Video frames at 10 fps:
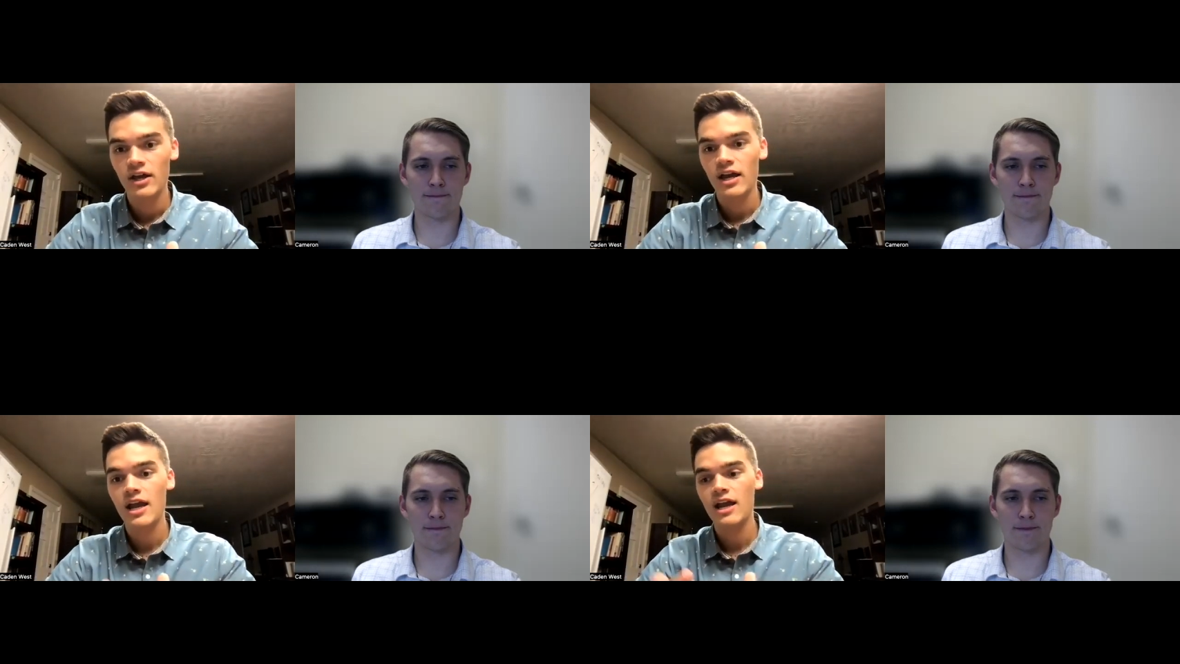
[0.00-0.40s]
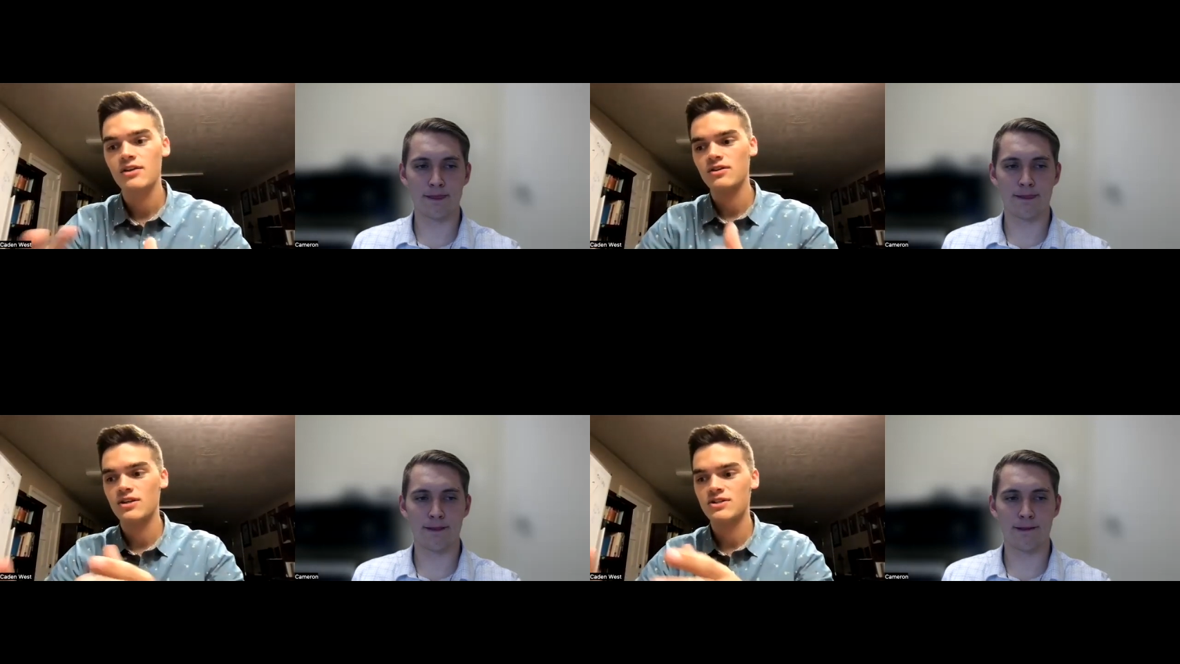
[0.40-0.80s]
Speaker 1: hey
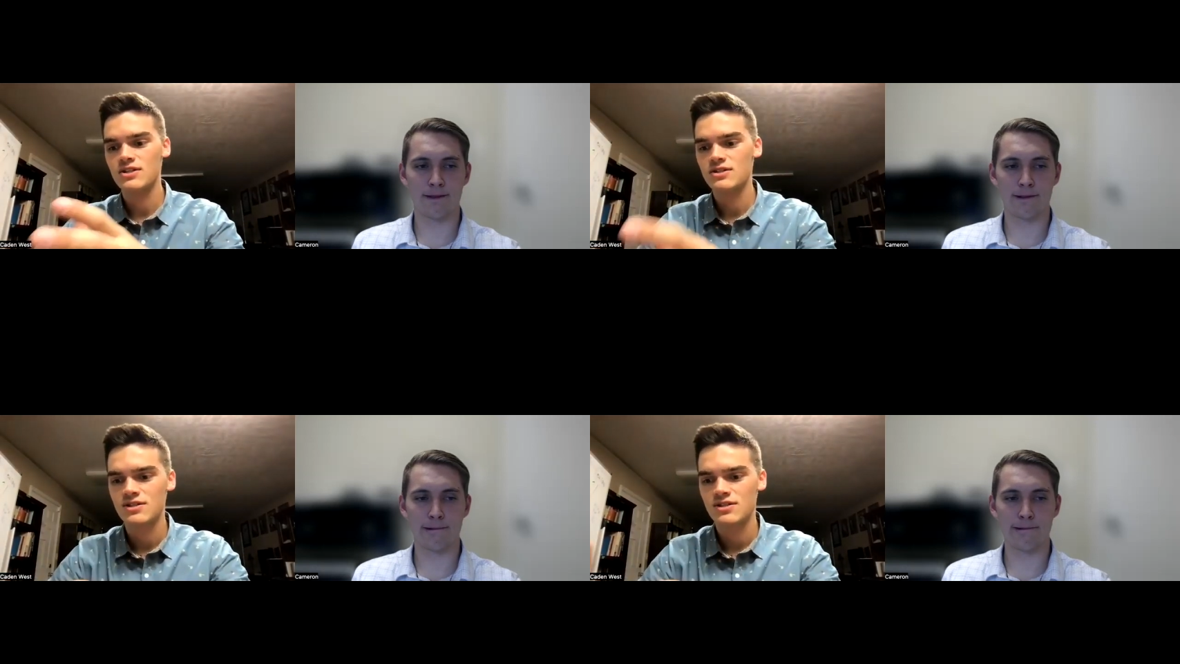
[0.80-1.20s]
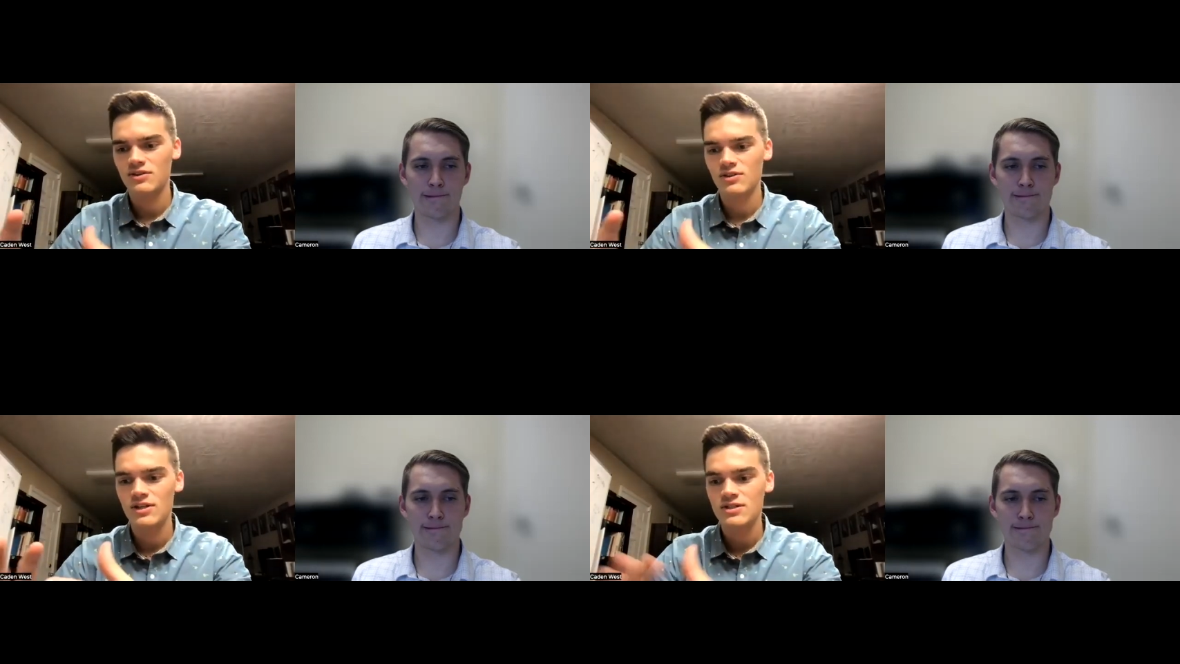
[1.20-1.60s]
this is
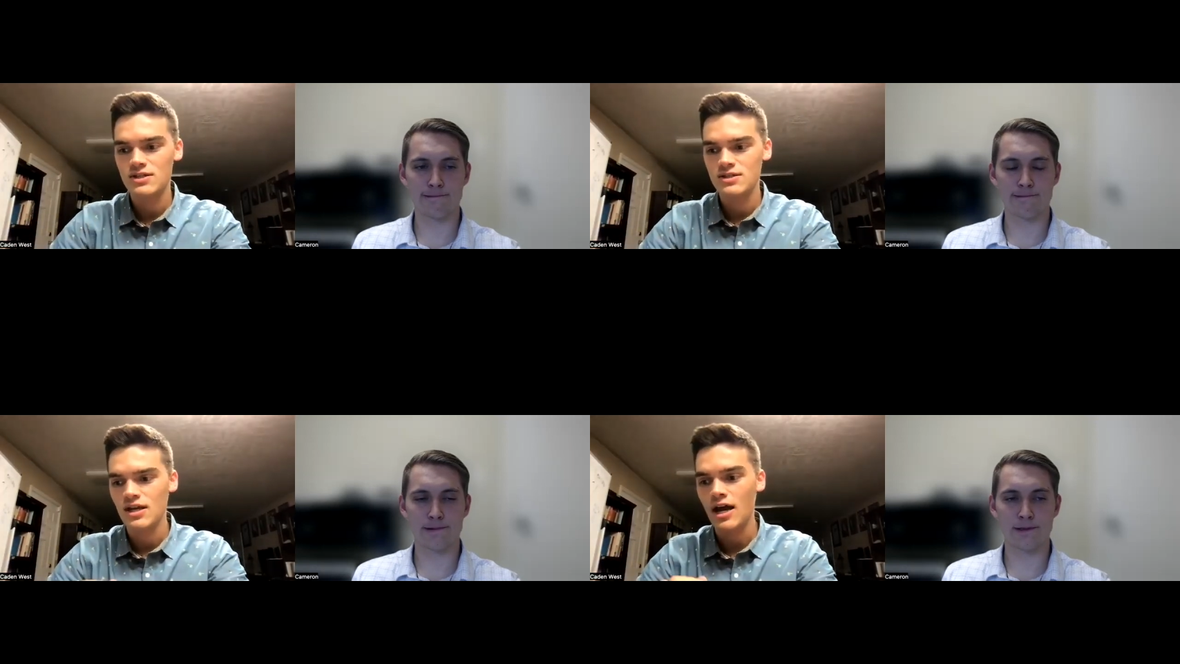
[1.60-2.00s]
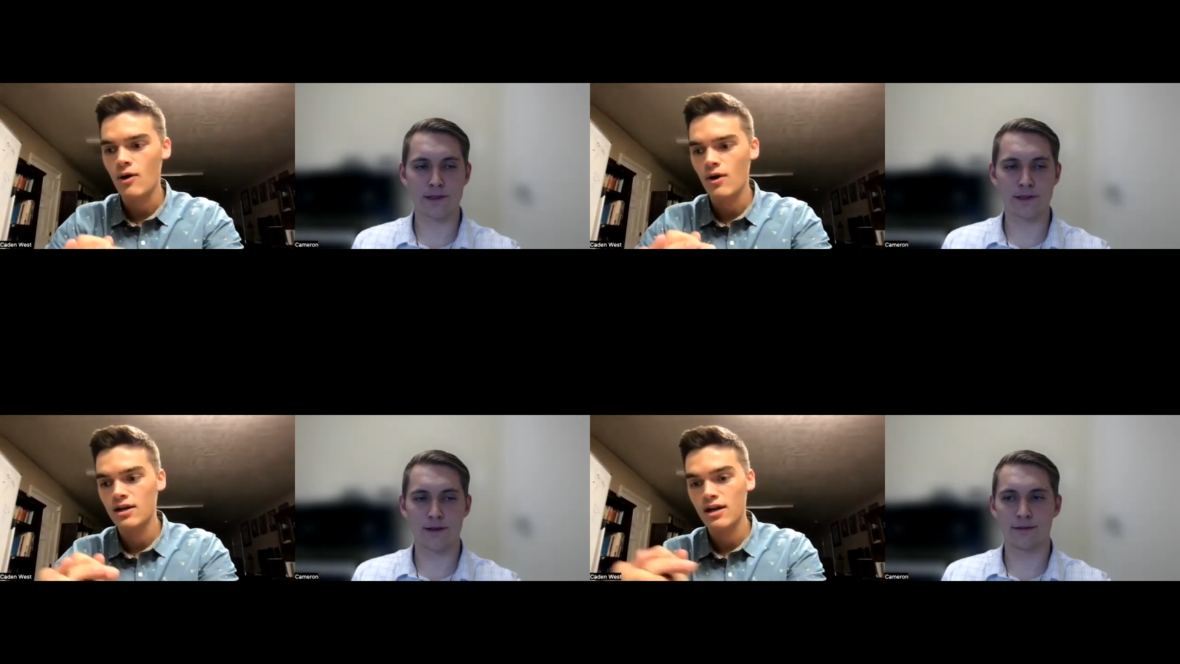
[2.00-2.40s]
this is
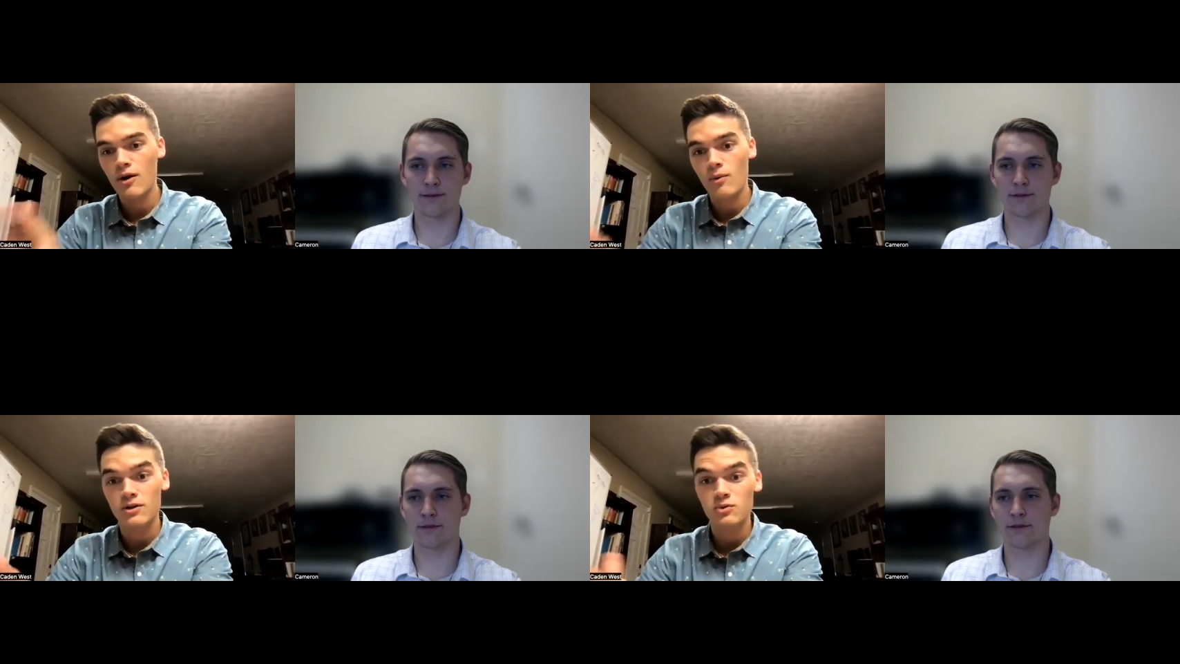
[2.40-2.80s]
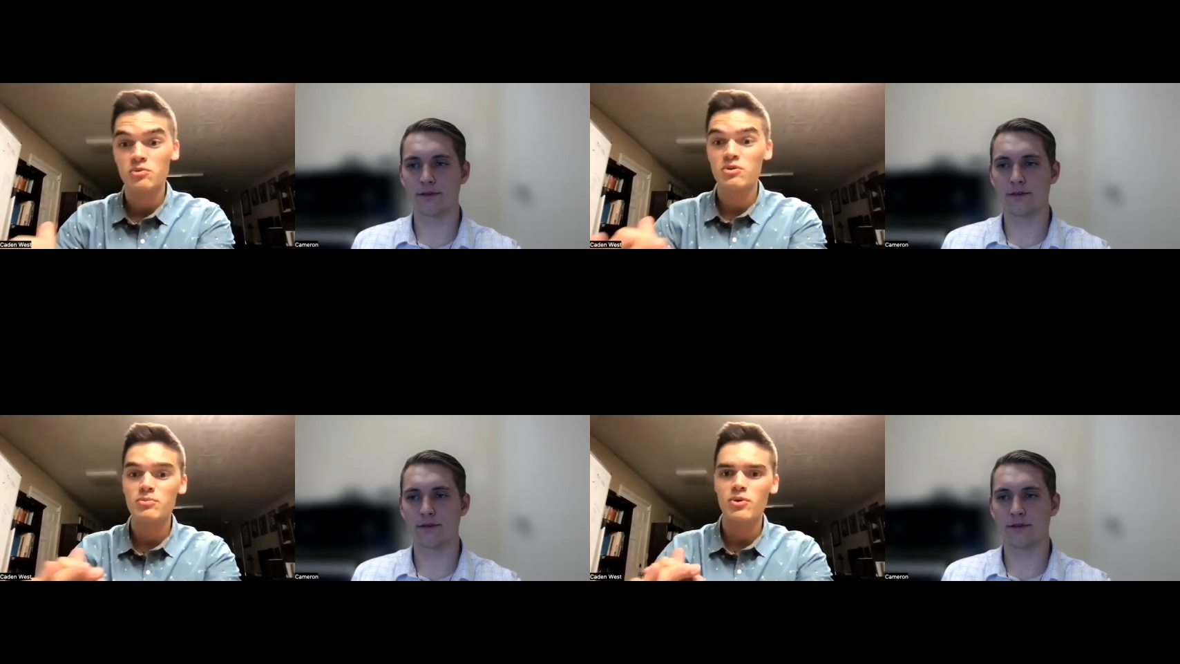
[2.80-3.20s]
how i networked with
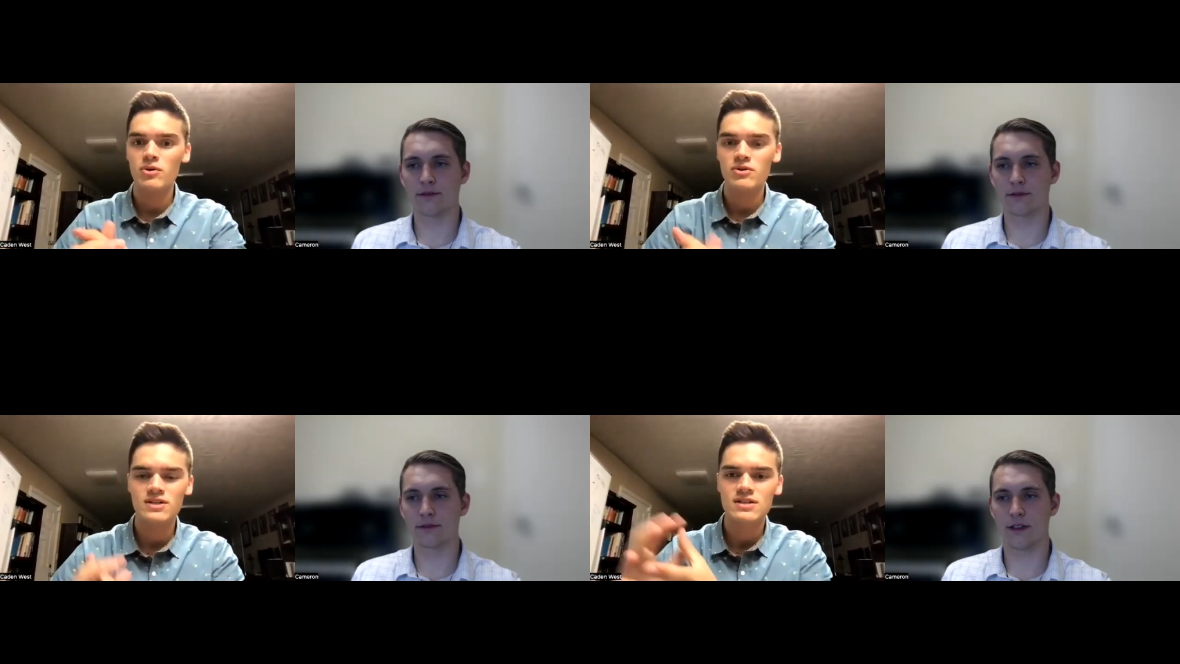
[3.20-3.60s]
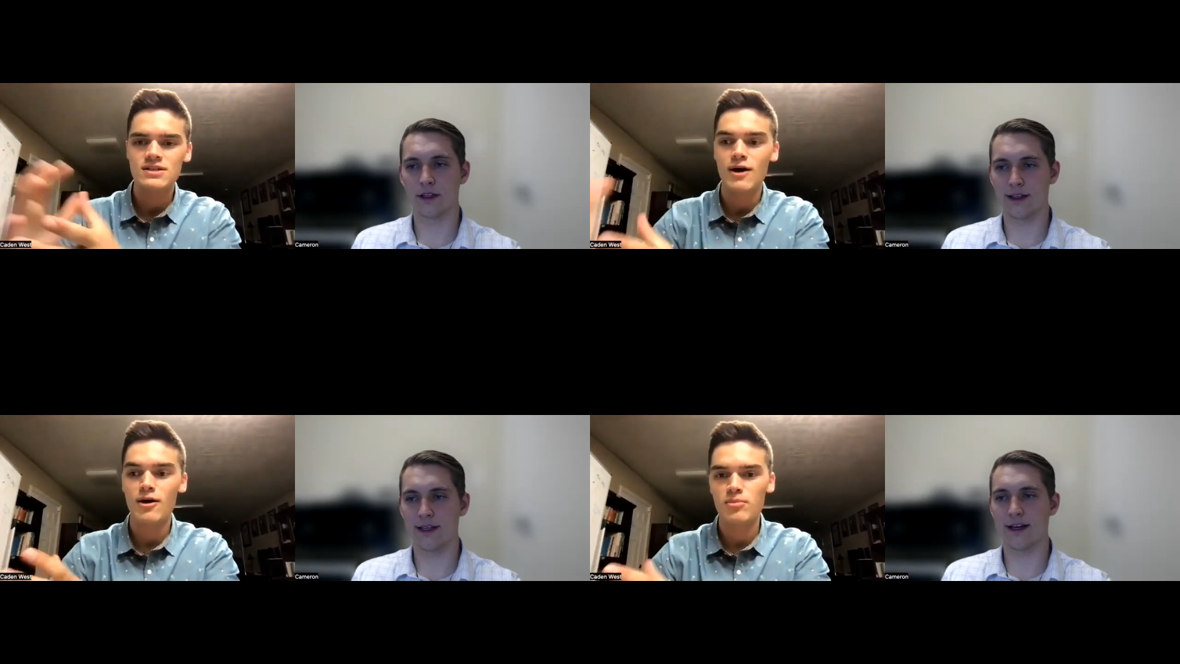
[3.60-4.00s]
people or this is how yeah.